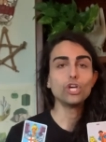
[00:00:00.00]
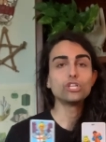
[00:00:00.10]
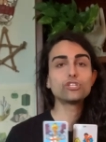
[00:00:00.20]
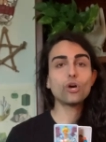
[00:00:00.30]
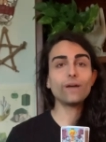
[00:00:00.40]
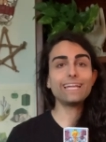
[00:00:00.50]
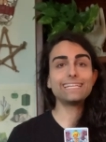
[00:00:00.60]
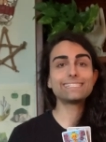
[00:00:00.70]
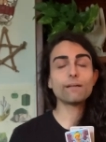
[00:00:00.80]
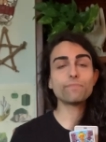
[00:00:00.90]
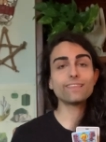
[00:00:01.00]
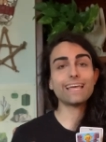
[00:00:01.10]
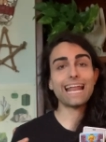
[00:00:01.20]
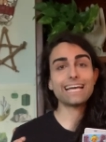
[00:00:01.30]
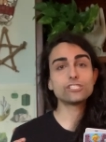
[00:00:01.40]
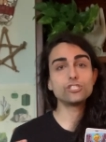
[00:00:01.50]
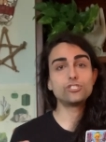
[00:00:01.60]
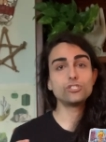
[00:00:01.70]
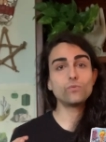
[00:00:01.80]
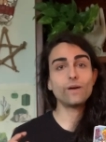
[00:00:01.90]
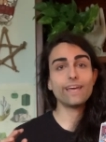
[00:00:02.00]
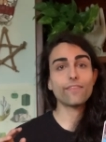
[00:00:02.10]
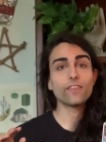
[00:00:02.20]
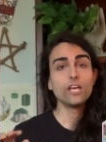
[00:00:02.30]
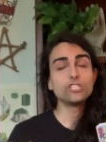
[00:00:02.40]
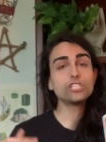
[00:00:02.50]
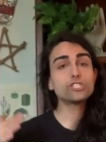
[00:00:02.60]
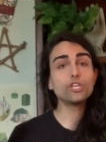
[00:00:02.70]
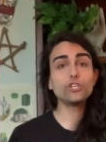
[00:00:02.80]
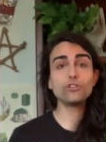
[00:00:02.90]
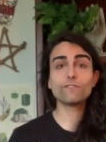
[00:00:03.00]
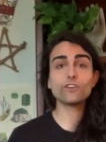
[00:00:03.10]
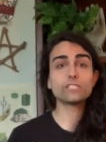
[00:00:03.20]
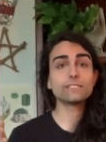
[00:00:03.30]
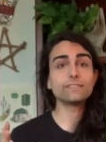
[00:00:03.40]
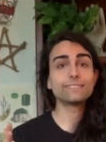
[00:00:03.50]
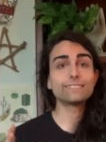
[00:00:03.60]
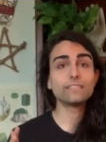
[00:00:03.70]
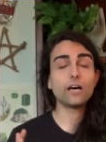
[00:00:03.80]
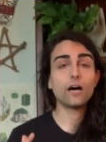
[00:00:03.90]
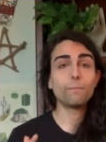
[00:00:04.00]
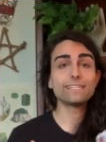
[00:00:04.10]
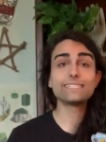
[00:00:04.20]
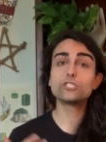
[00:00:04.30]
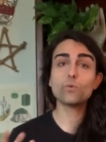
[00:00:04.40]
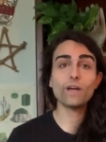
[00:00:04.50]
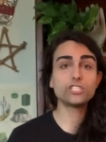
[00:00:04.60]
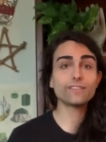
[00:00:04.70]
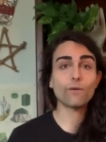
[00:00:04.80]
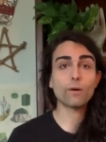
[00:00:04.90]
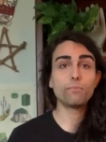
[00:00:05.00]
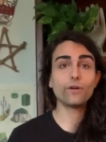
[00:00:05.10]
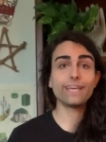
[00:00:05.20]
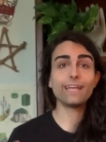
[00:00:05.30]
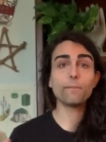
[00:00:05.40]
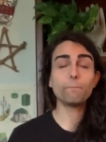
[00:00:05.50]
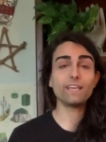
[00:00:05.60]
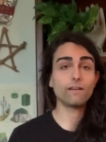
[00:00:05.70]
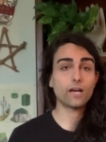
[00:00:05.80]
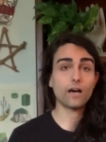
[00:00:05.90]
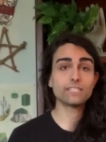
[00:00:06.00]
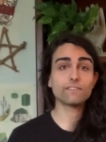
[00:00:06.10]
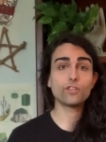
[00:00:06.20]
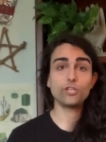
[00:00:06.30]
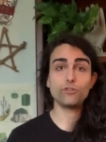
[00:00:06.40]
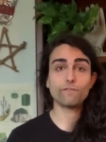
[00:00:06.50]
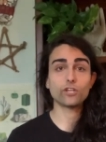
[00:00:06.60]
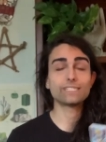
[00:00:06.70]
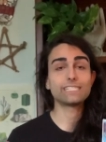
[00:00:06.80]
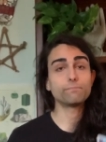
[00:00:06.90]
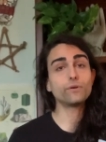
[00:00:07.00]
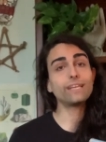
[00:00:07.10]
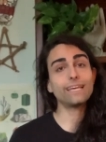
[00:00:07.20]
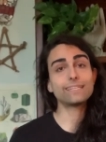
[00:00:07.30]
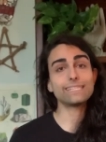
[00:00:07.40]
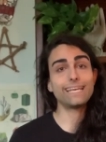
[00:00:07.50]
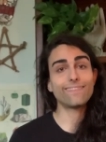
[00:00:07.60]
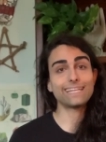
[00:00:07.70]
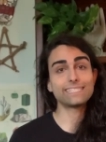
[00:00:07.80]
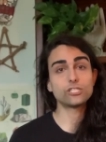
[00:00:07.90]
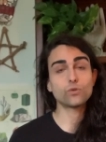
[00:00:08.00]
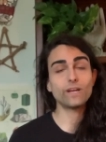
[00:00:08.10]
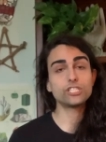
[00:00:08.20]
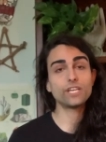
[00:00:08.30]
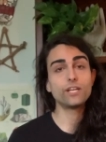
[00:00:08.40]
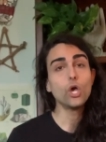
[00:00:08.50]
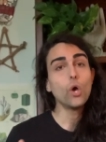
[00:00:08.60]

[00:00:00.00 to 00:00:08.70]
So it is something that has to do with just the universe, a situation that we're put in because of the universe. It's putting us in that situation.